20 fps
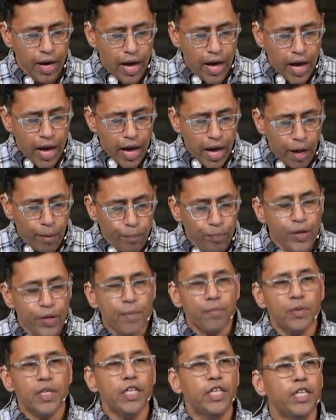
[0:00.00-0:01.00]
Help them
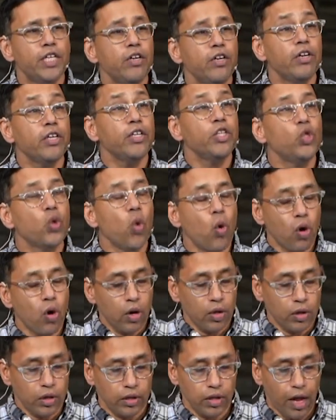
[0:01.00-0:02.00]
to hear your
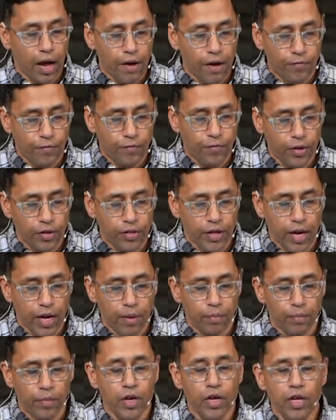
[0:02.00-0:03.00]
love for
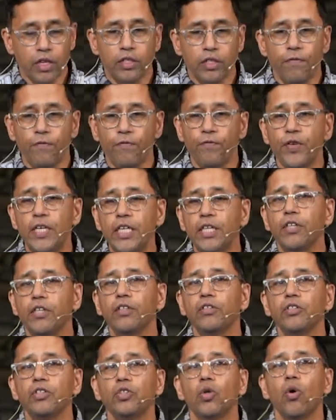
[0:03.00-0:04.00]
them to
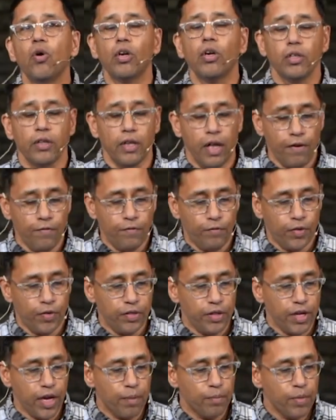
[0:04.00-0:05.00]
feel your love for
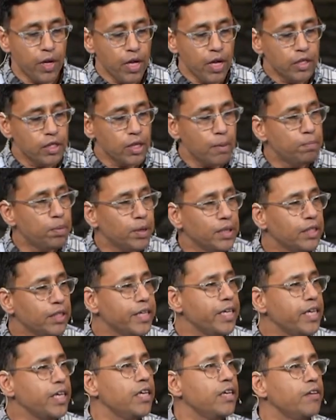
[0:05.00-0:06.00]
them, to
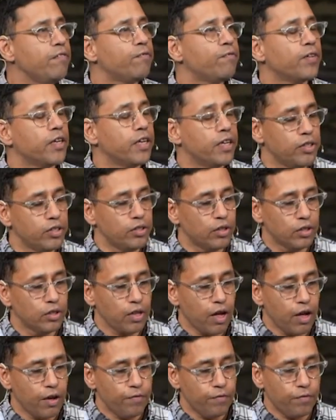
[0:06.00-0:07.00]
believe in your
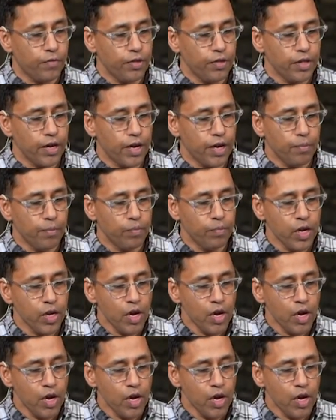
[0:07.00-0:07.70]
love for them.